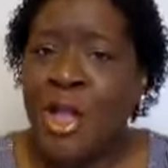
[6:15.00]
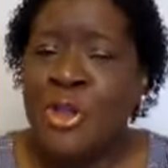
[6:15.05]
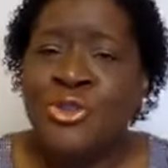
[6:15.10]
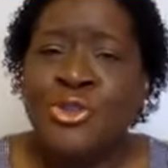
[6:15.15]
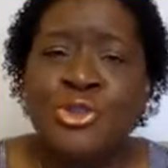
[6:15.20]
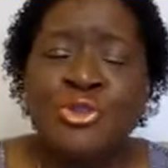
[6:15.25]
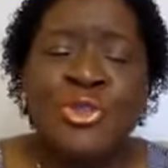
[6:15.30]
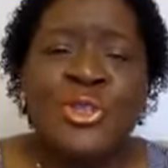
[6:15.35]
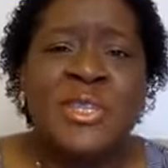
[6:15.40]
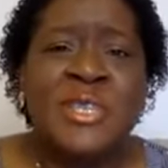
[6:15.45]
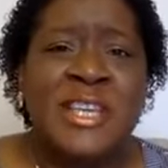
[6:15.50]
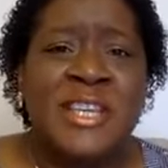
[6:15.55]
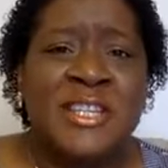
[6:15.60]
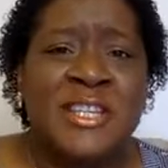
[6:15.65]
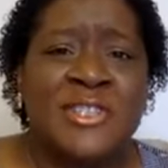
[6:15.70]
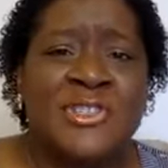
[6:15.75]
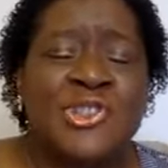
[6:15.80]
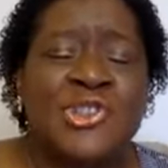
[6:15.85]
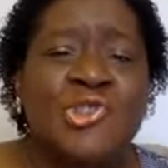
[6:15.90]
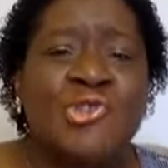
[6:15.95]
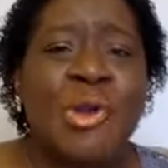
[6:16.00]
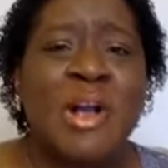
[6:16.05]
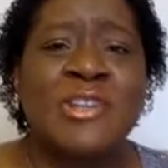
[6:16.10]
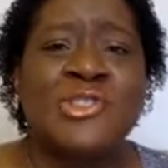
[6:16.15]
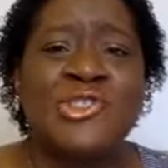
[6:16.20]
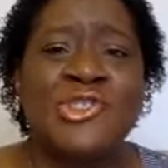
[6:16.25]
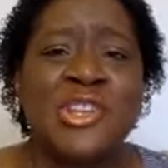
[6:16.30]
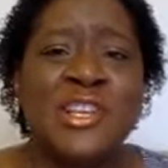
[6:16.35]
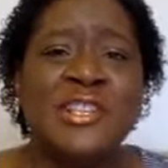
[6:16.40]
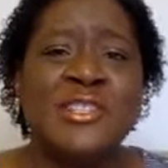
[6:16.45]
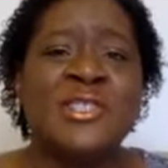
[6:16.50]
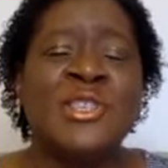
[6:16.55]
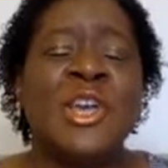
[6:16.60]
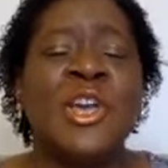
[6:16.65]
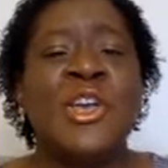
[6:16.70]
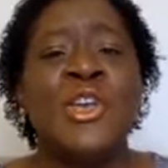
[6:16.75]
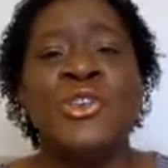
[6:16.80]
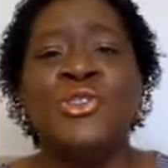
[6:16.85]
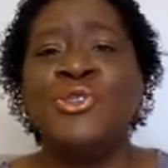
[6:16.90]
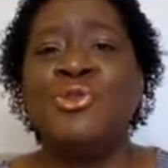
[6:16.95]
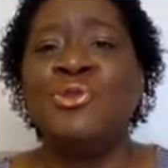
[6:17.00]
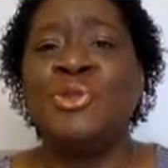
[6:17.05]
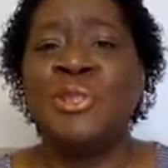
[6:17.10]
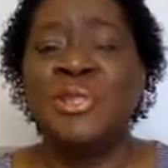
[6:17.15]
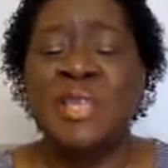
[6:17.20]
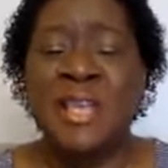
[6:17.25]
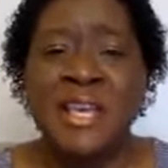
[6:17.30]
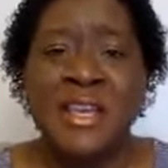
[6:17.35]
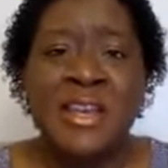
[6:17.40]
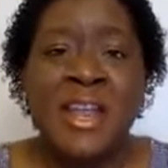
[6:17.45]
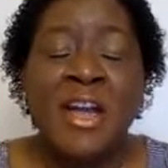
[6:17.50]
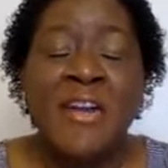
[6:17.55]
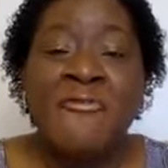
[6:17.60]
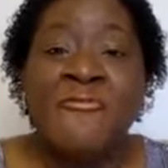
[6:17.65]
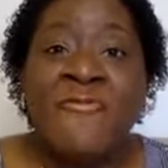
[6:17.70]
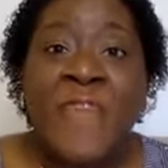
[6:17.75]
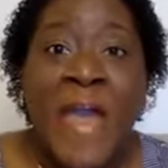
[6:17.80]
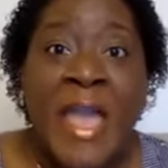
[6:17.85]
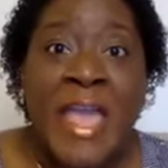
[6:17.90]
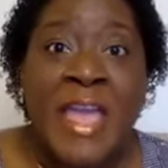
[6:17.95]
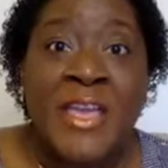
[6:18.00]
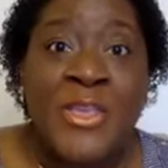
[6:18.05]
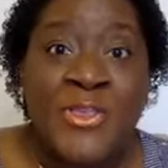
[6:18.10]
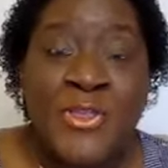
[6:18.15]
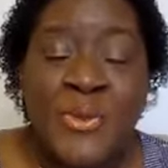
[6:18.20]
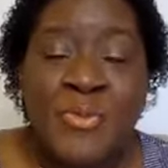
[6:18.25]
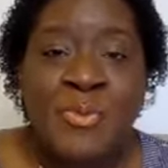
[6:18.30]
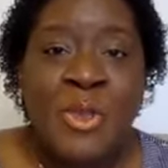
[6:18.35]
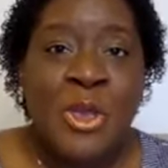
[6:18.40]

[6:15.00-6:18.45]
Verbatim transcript: You send instructions. You send faith.